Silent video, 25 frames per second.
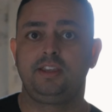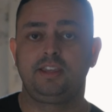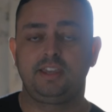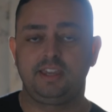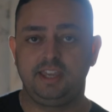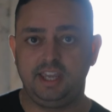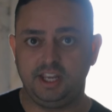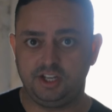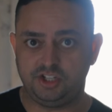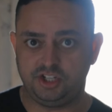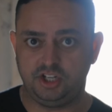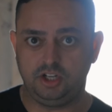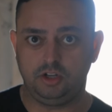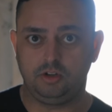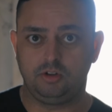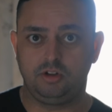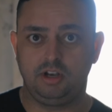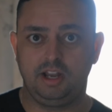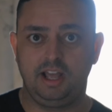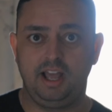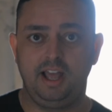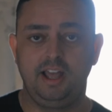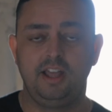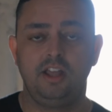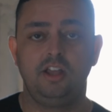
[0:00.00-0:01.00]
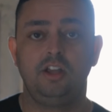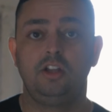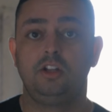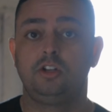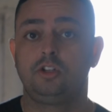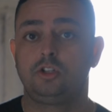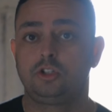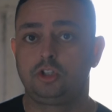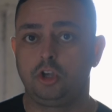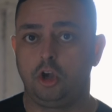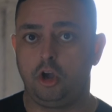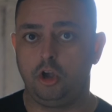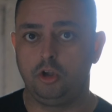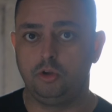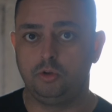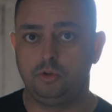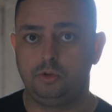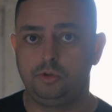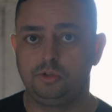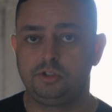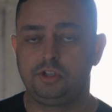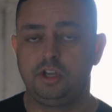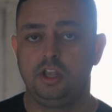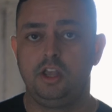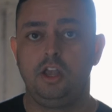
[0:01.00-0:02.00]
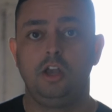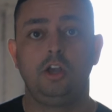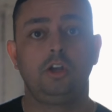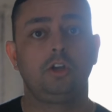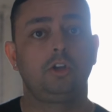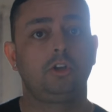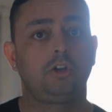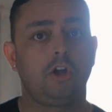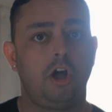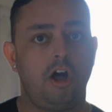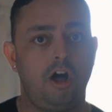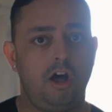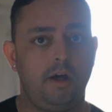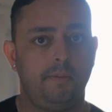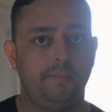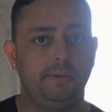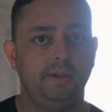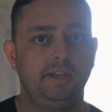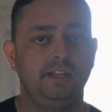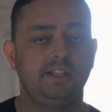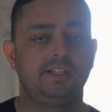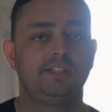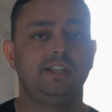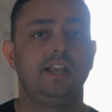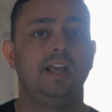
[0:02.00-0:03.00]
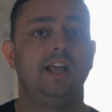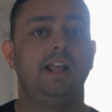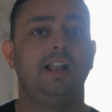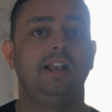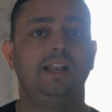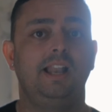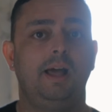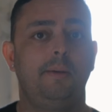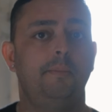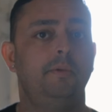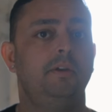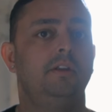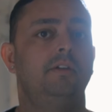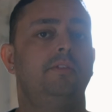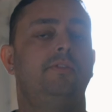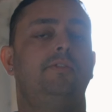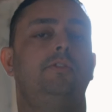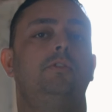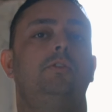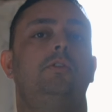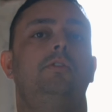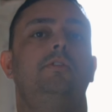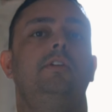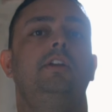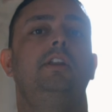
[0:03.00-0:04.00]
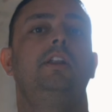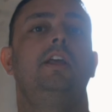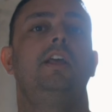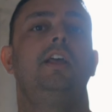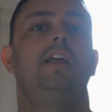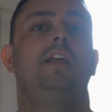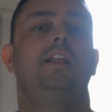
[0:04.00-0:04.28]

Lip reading: kitchen colour, tiles, carpets, laminate flooring.